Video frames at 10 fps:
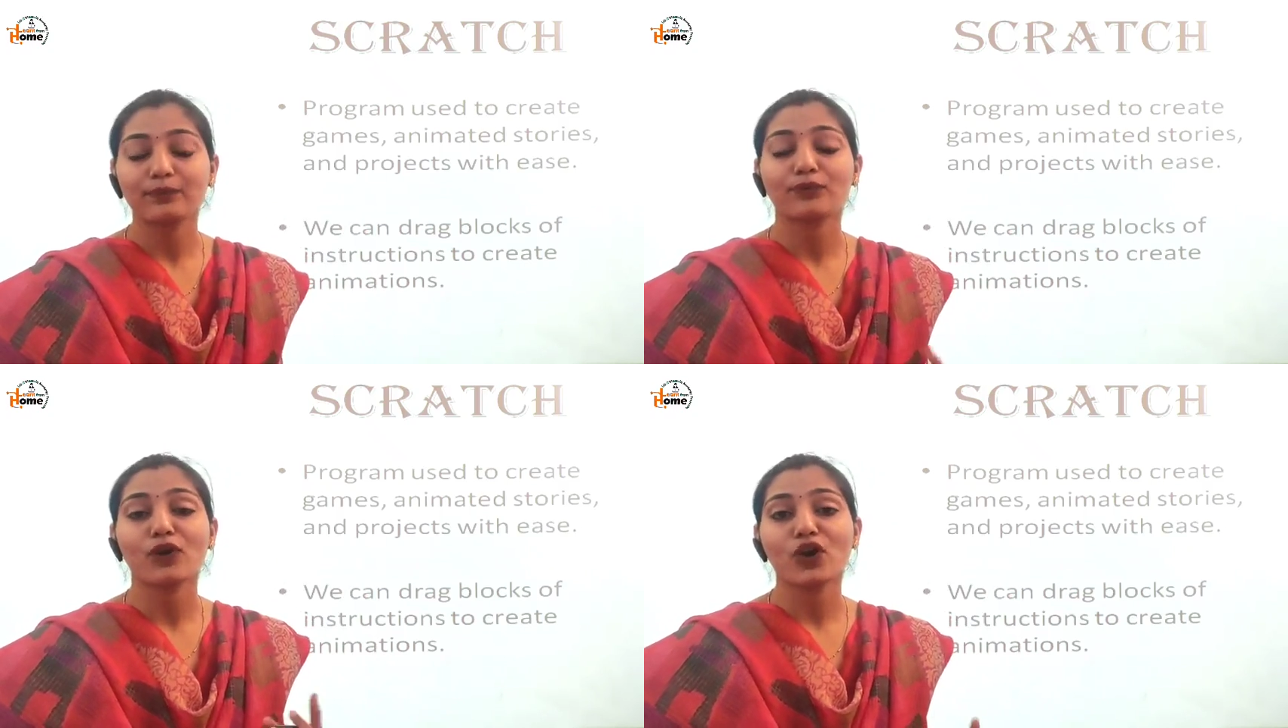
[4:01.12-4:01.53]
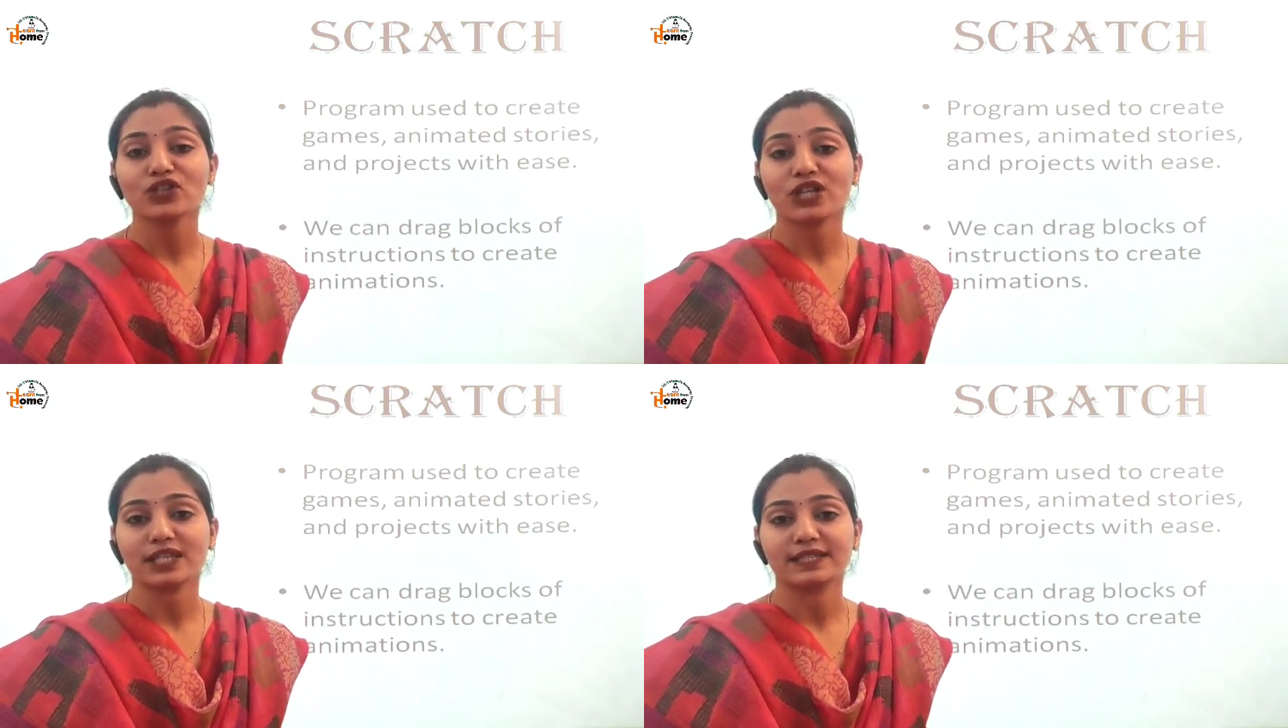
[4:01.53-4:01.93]
and
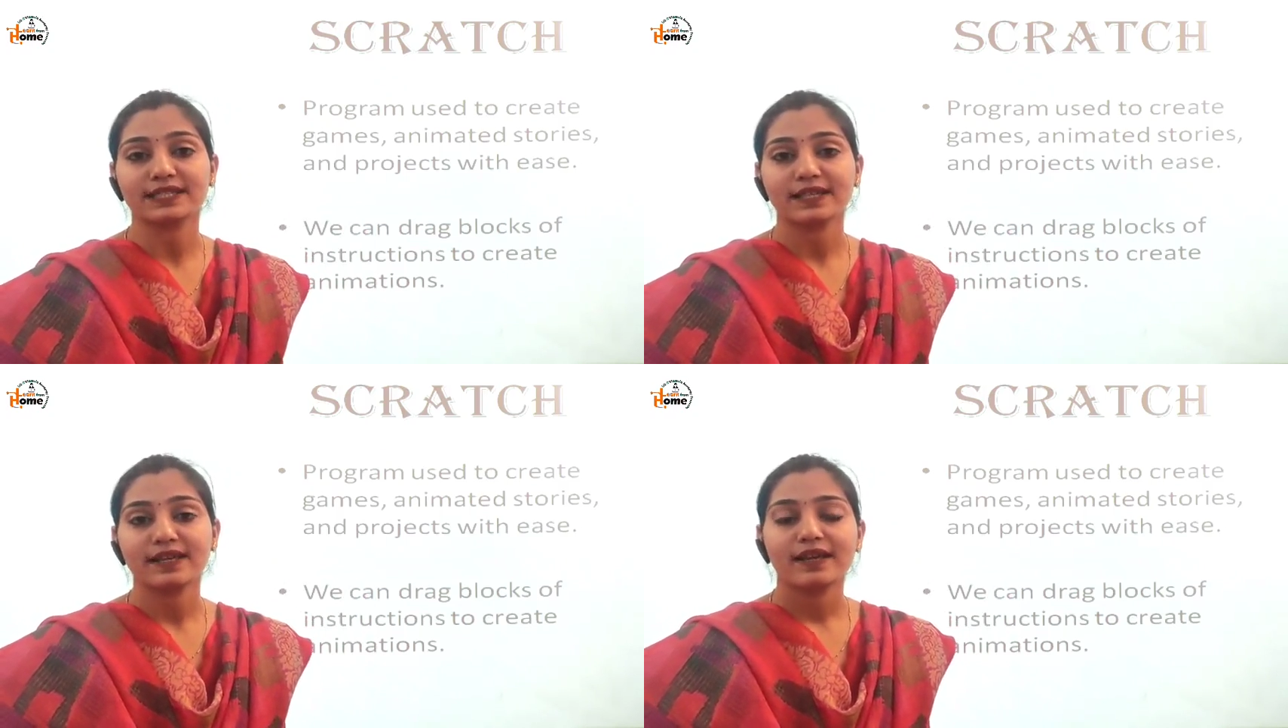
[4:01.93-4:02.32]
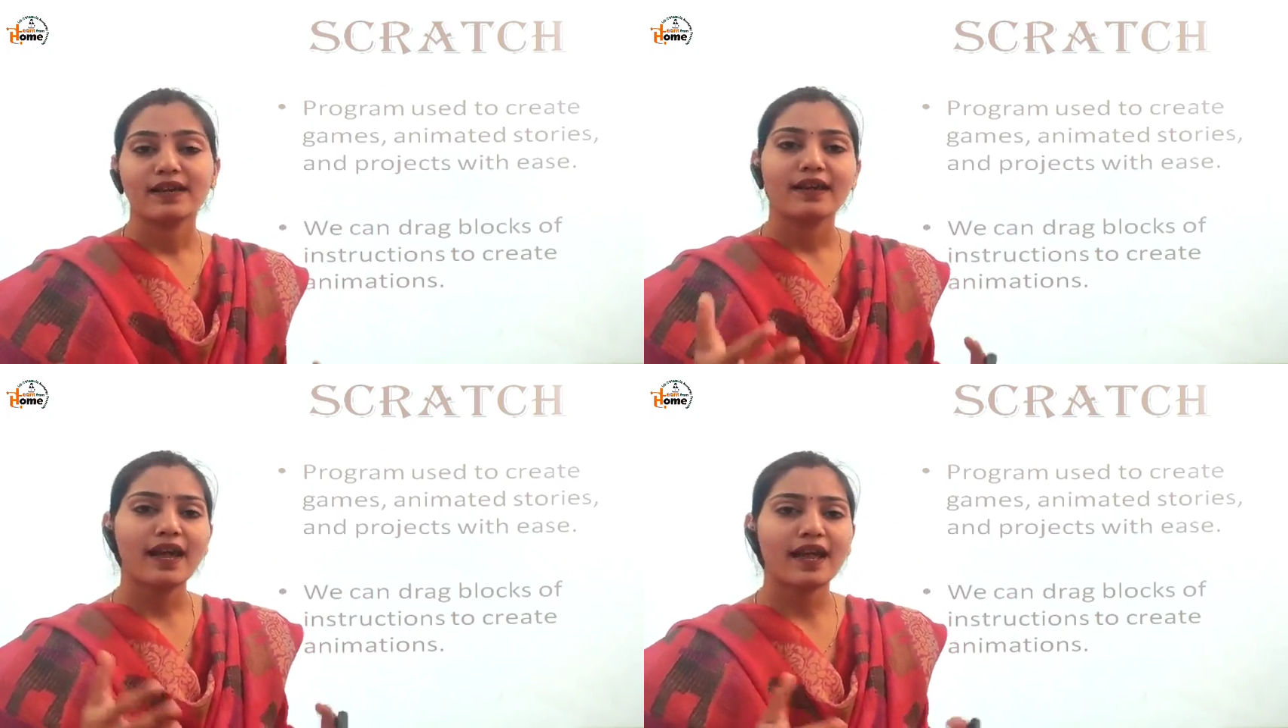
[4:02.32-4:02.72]
projects,
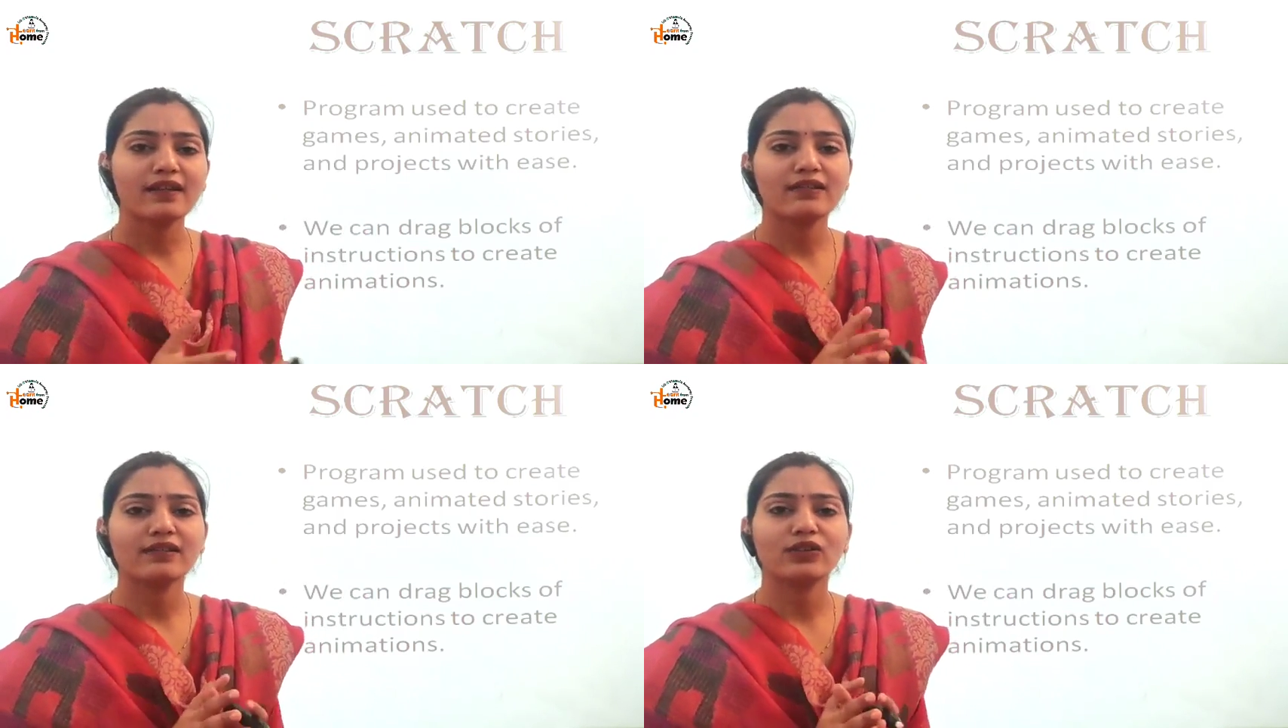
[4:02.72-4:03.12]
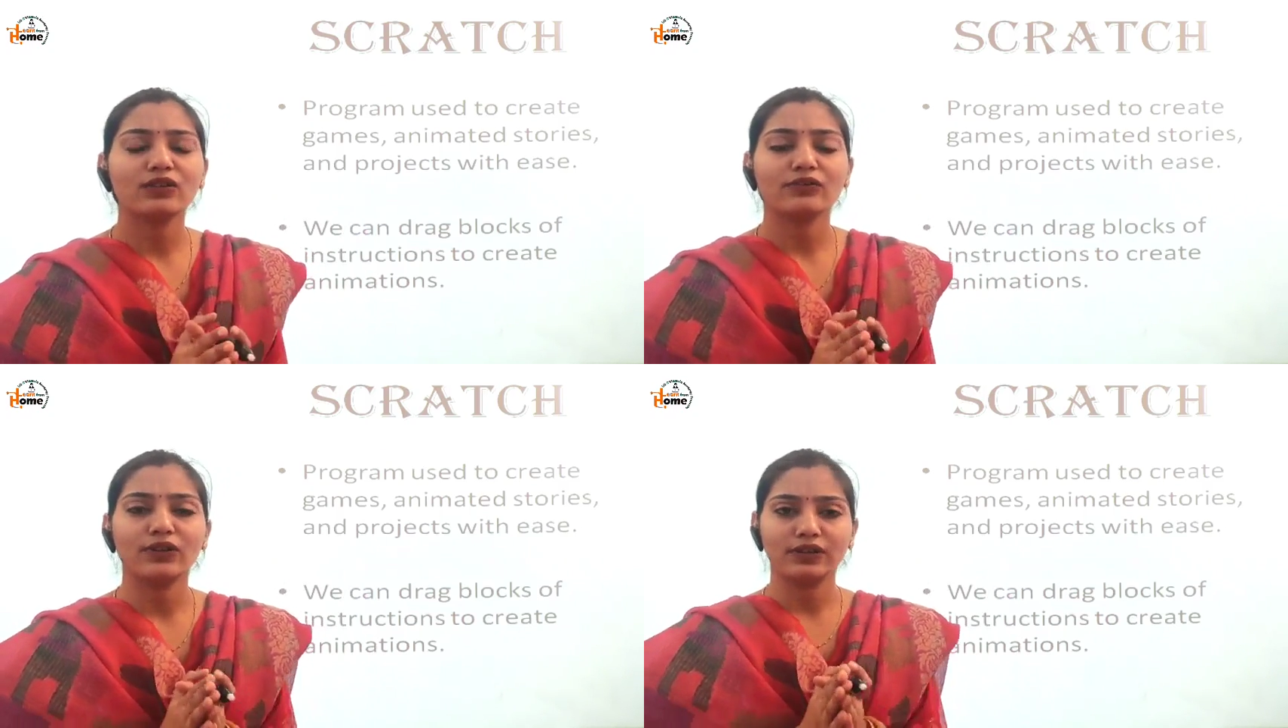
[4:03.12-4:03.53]

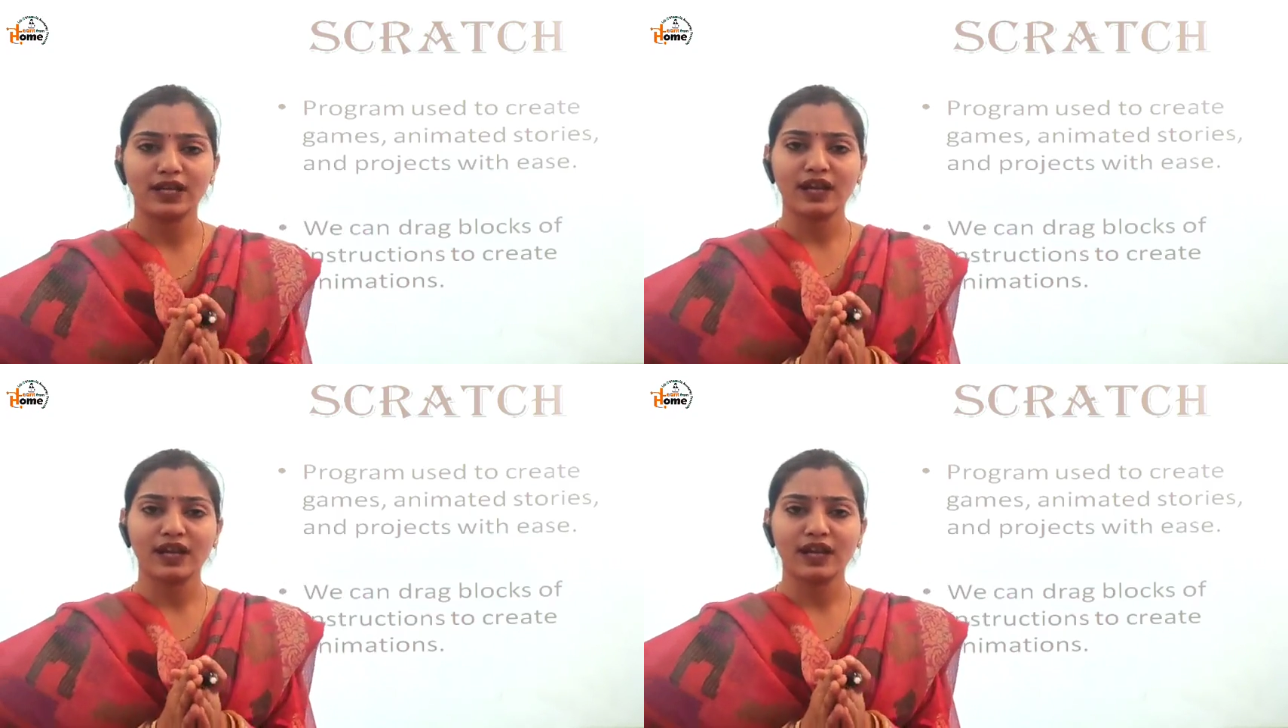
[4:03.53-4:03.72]
and